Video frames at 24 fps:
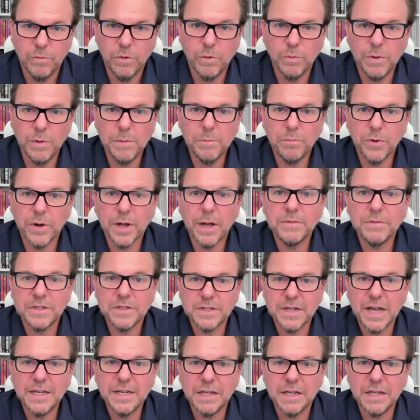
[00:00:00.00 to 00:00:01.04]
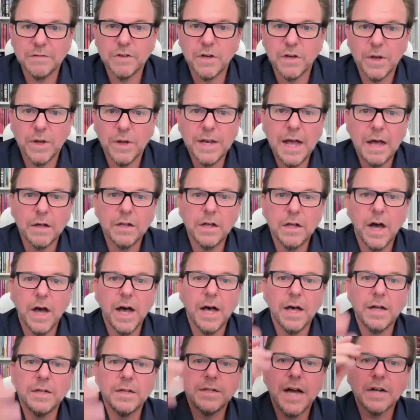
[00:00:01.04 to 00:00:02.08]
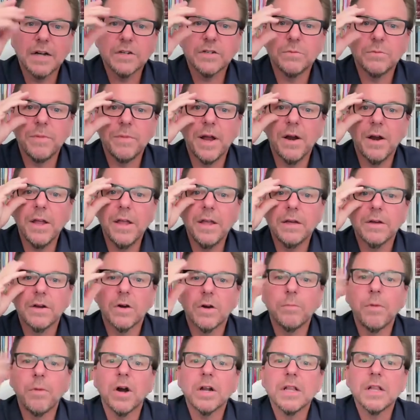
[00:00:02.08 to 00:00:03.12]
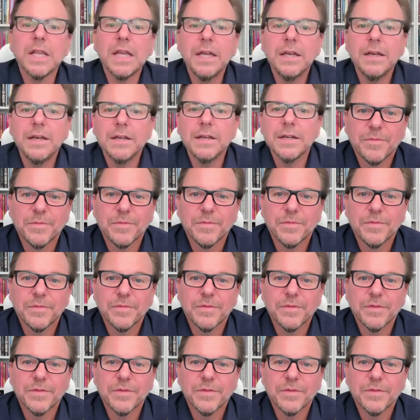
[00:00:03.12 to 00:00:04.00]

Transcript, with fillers: when we bring up this idea of going out? Dr. Mary or Marley? Who